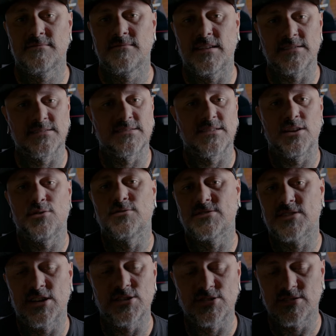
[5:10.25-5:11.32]
This is the
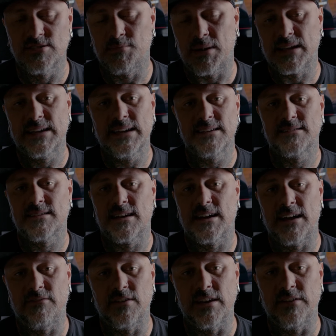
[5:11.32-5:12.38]
newest addition to my kit. I
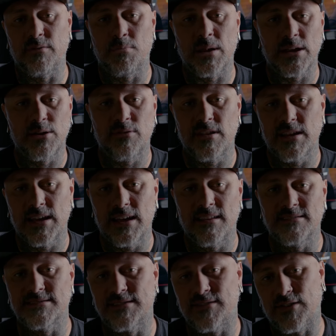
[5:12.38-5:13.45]
haven't even played with it yet.
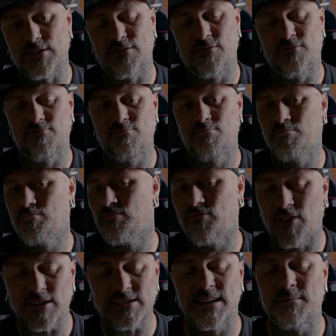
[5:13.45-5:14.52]
This is the first
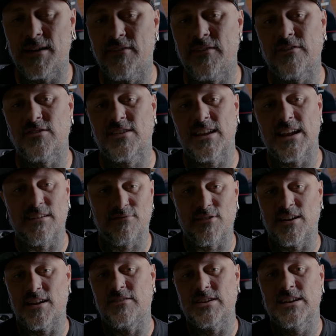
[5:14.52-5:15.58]
time I've ever sat down in
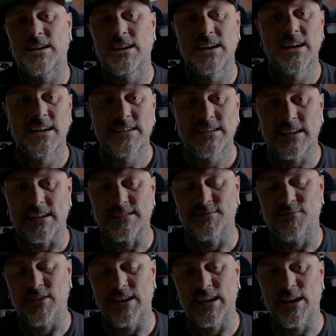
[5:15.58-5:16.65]
front of it to take
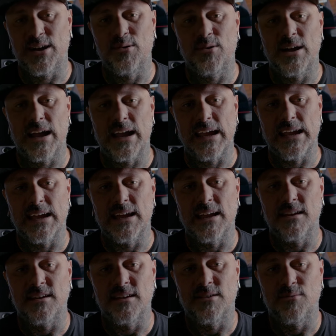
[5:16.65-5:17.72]
some video,
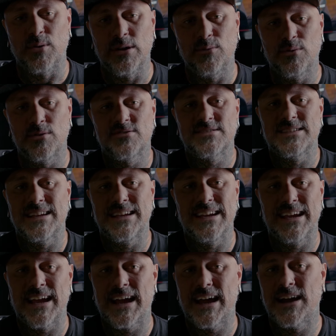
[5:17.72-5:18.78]
and we will
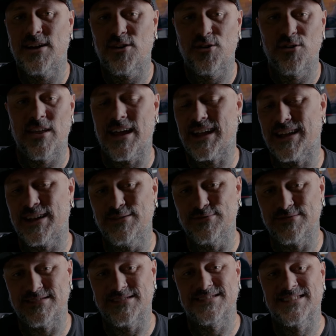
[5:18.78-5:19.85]
see how that
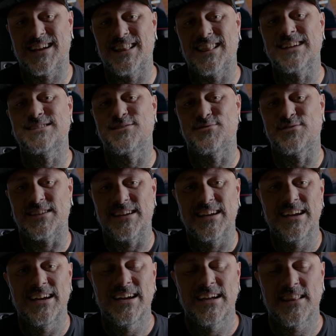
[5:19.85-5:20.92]
goes collectively.
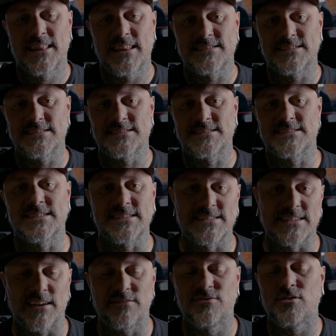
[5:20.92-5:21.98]
This is the
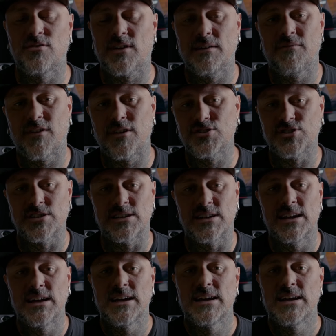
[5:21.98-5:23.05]
6K full frame version,
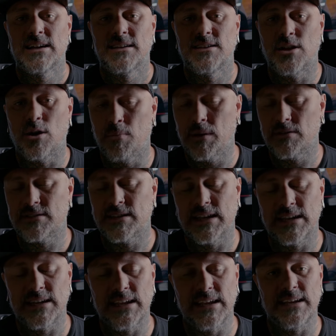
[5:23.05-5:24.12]
no built-in
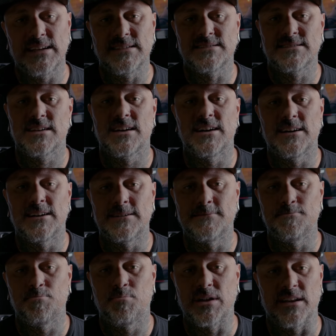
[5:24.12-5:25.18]
NDs,
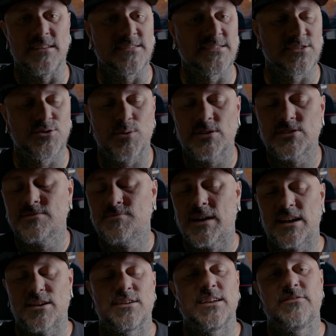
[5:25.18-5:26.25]
but in this situation,
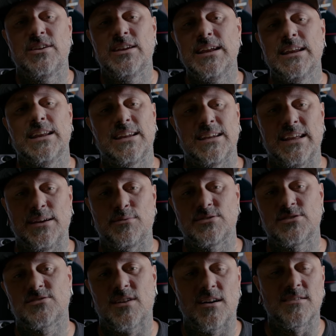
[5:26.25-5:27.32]
I don't even need ND,
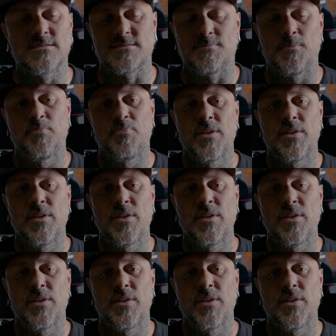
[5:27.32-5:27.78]
which is awesome.